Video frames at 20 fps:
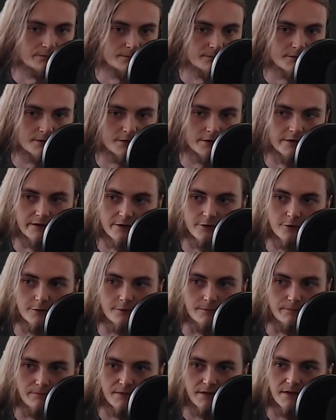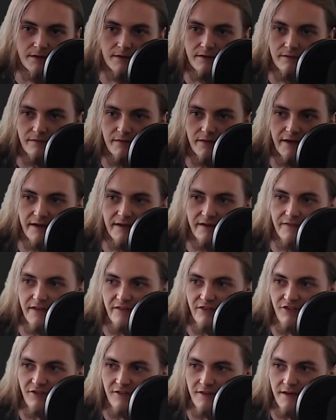Alright, cool. And that's
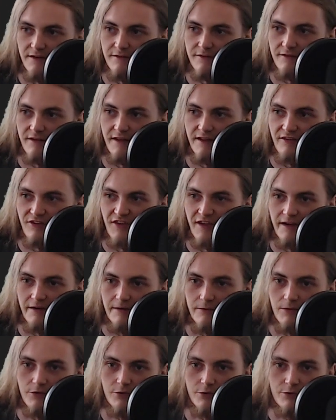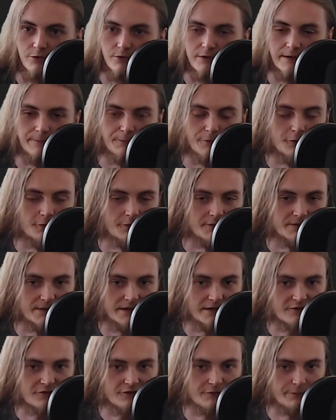the end. That's how you import and
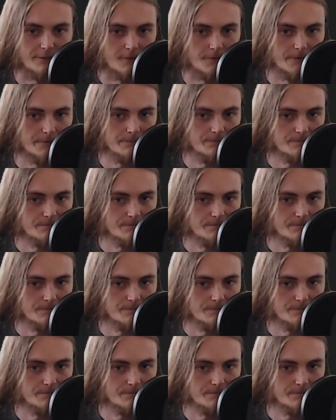export